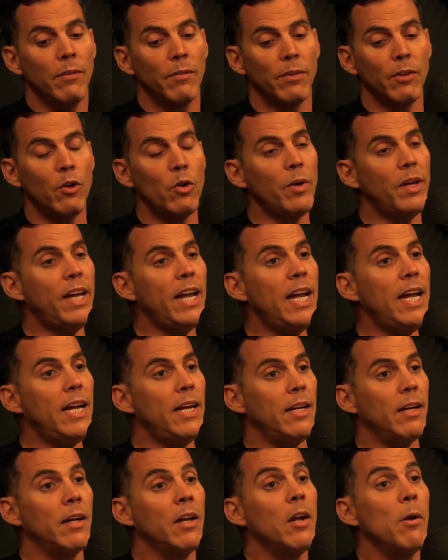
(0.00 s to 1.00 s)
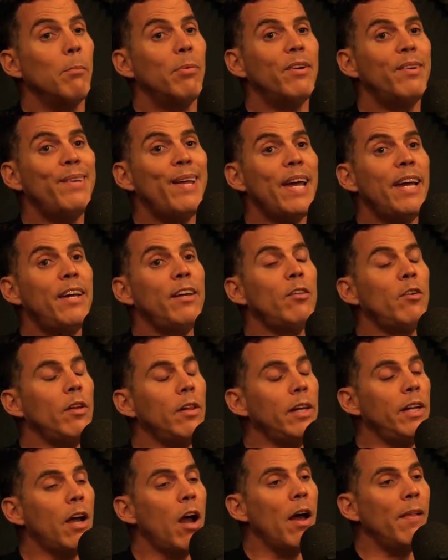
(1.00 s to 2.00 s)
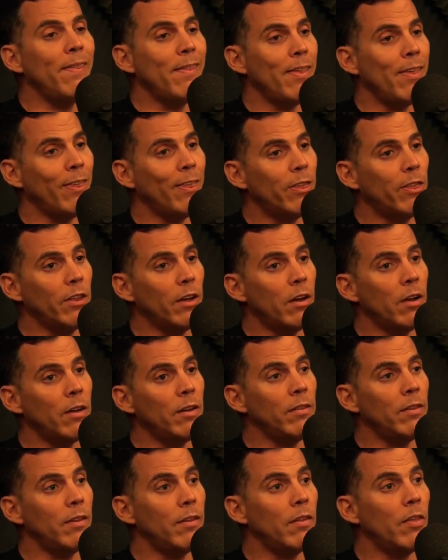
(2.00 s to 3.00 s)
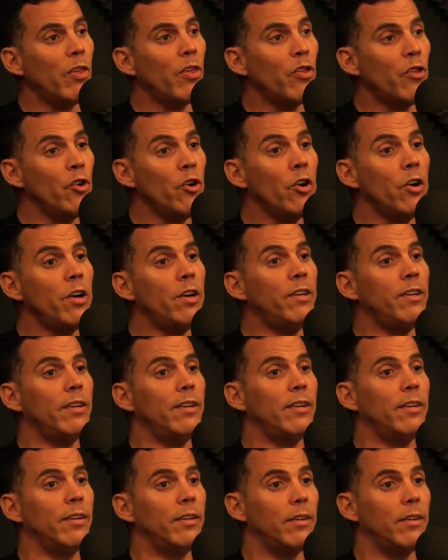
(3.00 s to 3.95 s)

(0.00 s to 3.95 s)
Cocaine, particularly on the third